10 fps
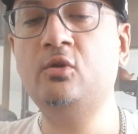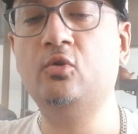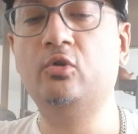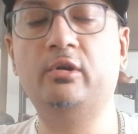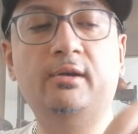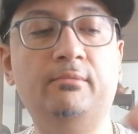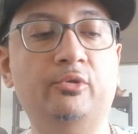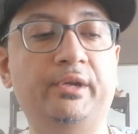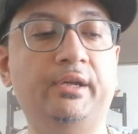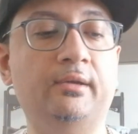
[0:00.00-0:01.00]
Or
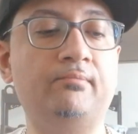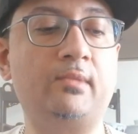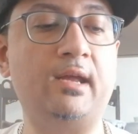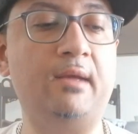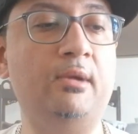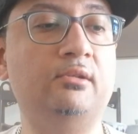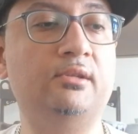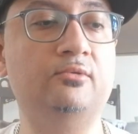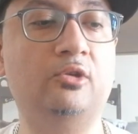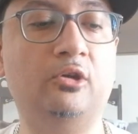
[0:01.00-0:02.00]
brewing high
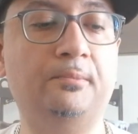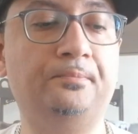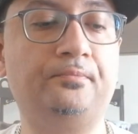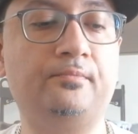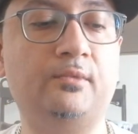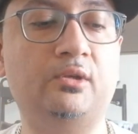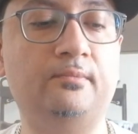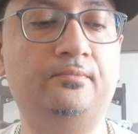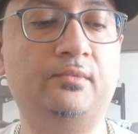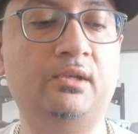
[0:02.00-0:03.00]
mountain oolong
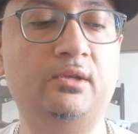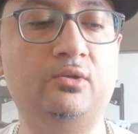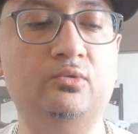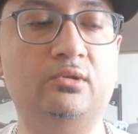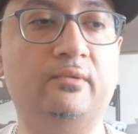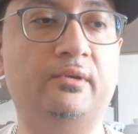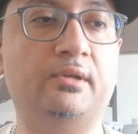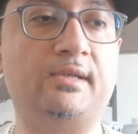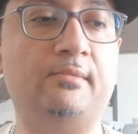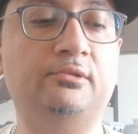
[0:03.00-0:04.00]
cooler, for
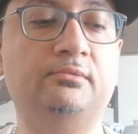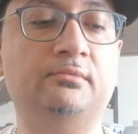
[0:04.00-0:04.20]
example.